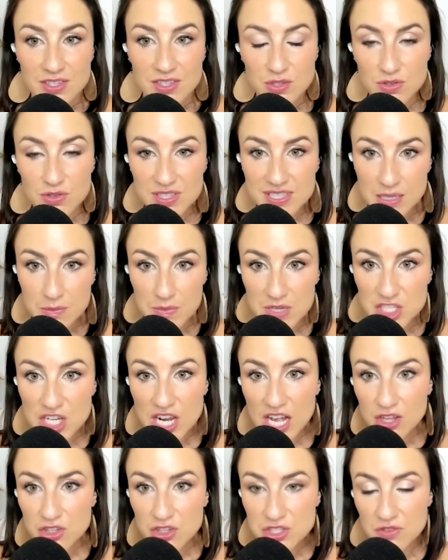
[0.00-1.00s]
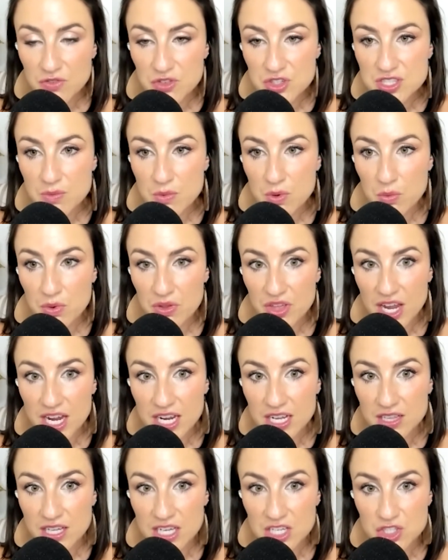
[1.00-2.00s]
So, this can be challenging for someone with high
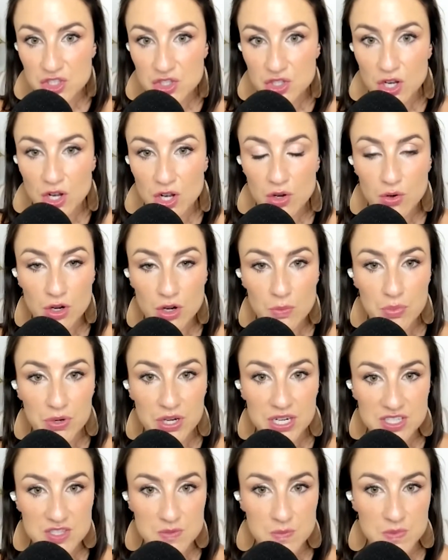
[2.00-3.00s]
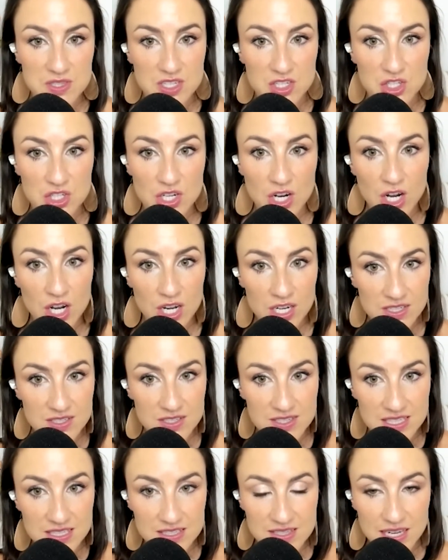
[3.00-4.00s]
cholesterol or a predisposition to heart
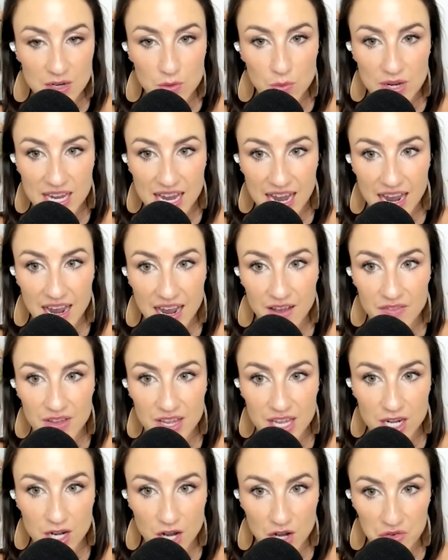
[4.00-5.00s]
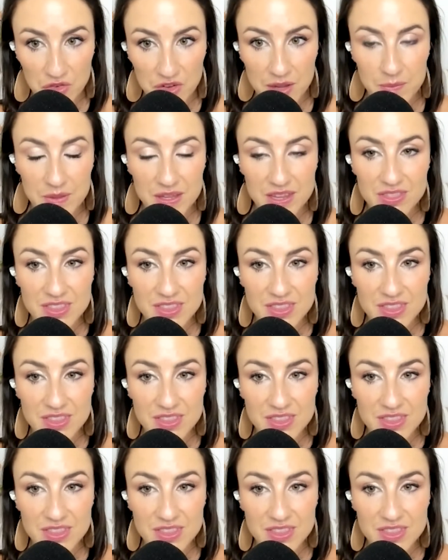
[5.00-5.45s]
disease, like we have in our family.